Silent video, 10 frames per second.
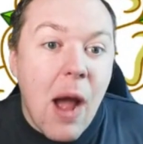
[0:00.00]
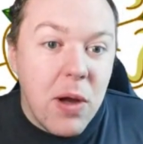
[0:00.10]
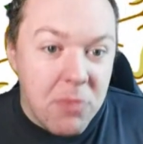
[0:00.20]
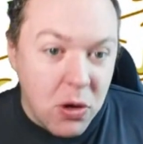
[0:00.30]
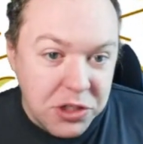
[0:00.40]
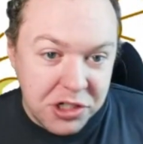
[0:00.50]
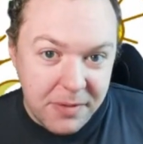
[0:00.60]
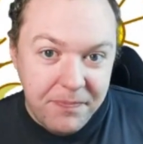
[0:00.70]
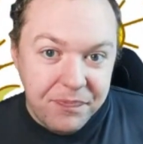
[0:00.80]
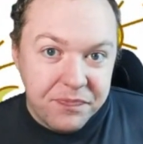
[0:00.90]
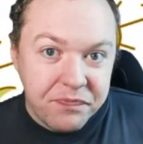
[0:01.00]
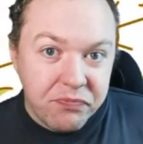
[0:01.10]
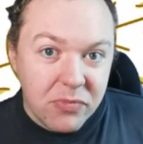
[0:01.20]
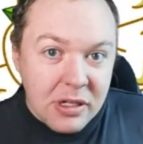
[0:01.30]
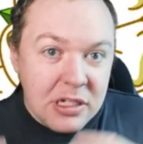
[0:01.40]
in motion.
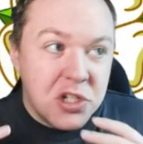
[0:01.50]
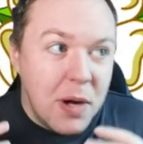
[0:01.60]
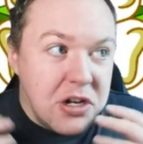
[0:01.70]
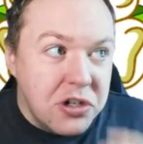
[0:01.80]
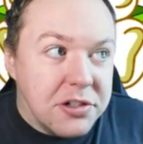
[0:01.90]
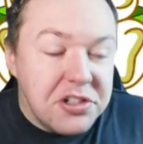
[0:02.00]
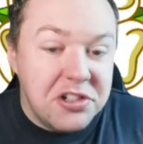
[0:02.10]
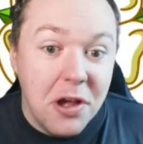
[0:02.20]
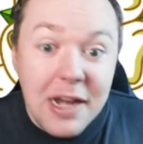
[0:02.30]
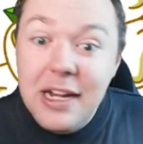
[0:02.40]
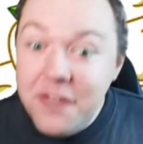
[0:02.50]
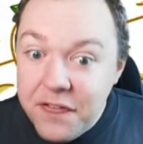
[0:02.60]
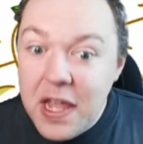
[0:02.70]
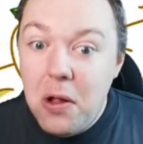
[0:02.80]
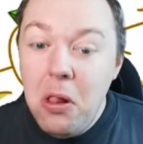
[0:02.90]
So it does certainly
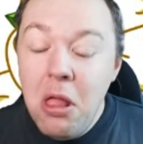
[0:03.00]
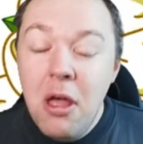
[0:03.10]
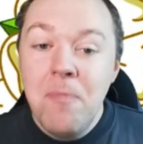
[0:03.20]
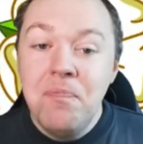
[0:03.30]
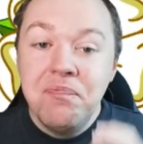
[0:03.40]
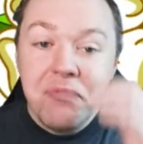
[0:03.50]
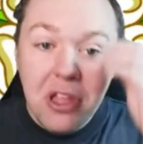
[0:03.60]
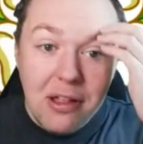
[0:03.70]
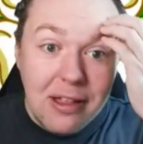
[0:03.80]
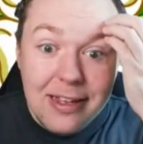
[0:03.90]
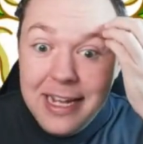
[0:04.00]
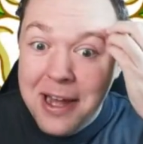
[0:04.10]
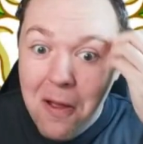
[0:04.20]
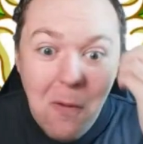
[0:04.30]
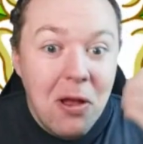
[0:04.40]
feel, you
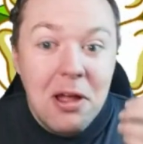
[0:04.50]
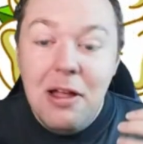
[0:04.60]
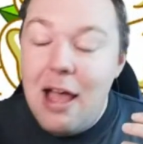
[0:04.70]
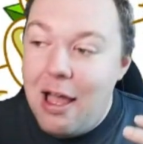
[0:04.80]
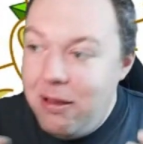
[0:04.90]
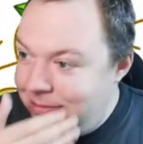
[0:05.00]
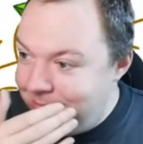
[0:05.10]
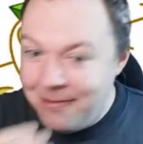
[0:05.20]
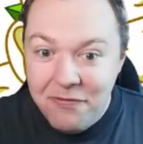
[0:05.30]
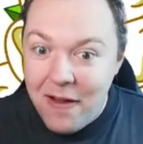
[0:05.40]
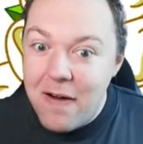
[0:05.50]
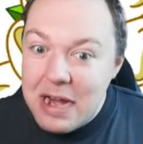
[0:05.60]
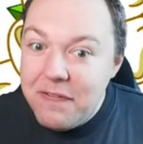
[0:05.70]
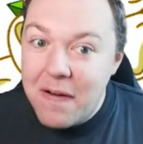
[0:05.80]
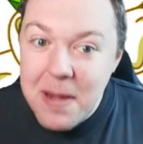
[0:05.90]
know, very,
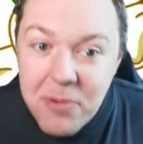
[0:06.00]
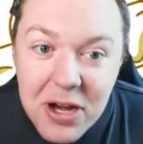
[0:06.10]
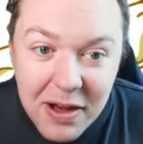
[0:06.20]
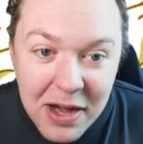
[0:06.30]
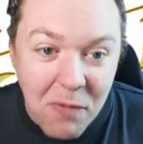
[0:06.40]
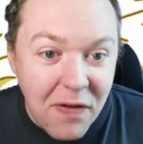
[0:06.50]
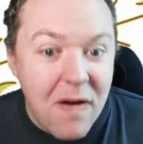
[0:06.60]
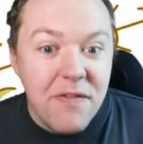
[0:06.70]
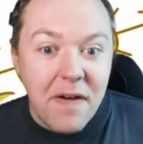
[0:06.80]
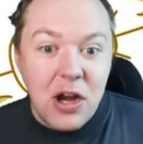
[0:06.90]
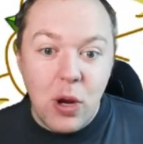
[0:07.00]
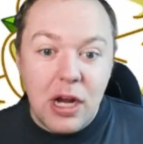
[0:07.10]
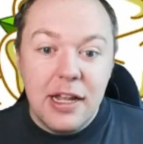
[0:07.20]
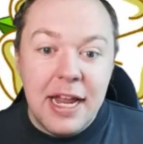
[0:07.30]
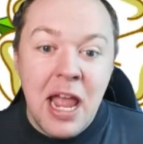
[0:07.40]
very brief, you know, very, very
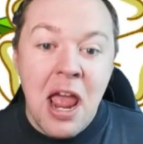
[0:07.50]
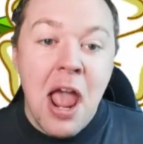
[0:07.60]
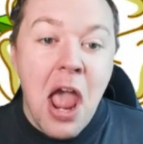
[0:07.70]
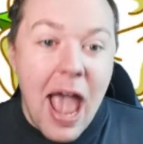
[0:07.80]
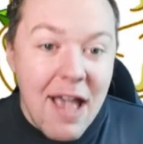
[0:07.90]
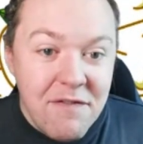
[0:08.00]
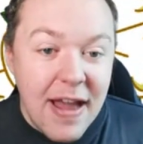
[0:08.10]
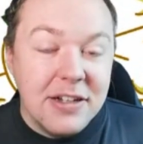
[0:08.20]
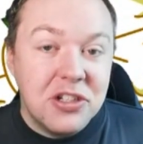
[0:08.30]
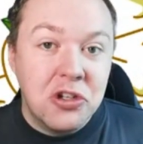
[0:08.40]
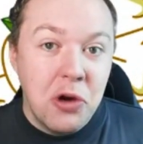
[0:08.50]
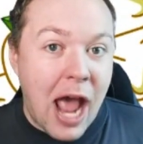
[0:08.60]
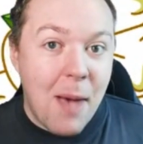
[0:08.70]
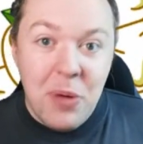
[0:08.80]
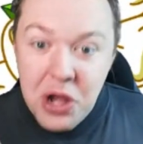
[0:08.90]
quickly, events could
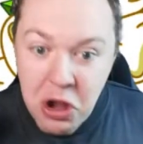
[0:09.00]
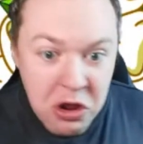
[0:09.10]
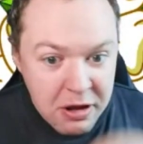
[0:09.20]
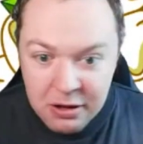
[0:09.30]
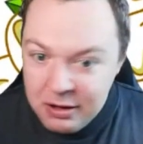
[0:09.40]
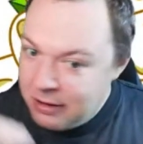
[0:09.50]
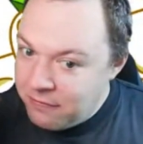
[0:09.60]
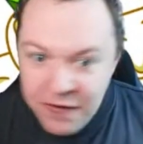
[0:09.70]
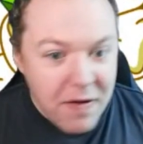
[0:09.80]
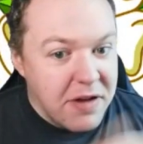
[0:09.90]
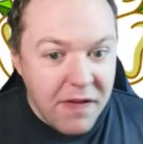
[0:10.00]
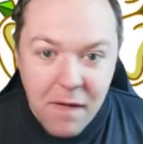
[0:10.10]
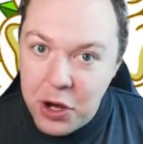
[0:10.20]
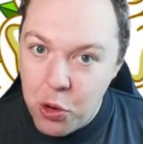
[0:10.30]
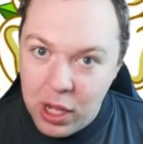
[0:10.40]
happen very,
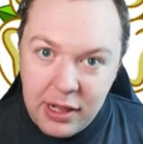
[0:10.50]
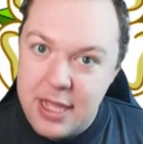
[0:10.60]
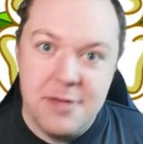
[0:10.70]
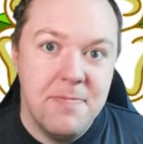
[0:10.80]
very quickly.